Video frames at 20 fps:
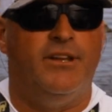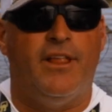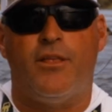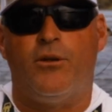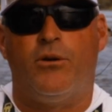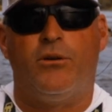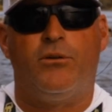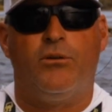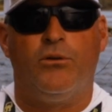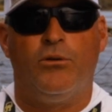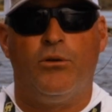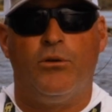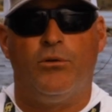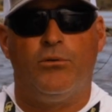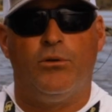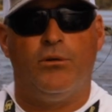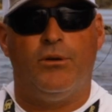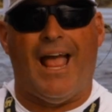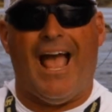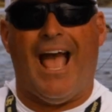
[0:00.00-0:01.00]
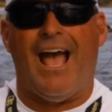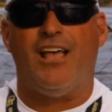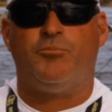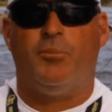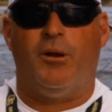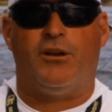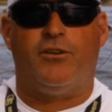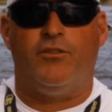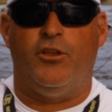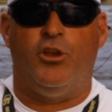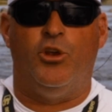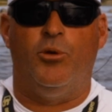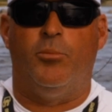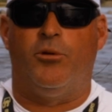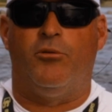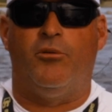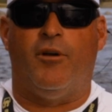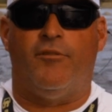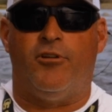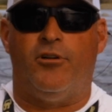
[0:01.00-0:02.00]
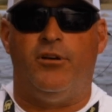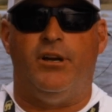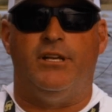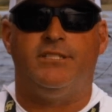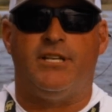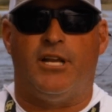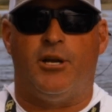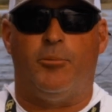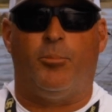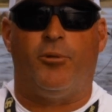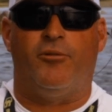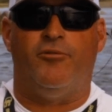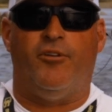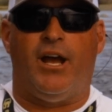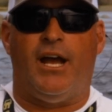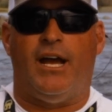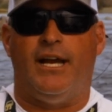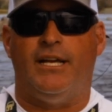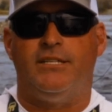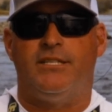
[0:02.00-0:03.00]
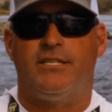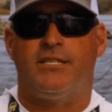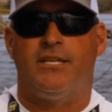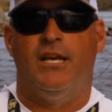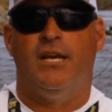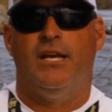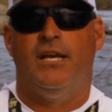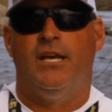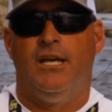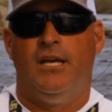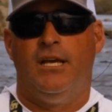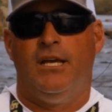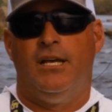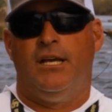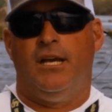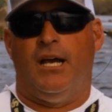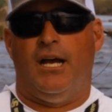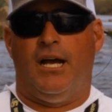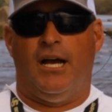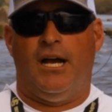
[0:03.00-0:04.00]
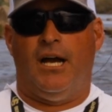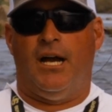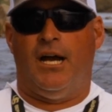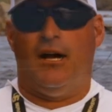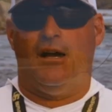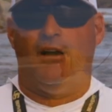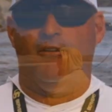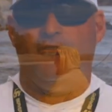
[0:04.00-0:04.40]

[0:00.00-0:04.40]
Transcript: another aspect of the Yuba River is that it provides uh,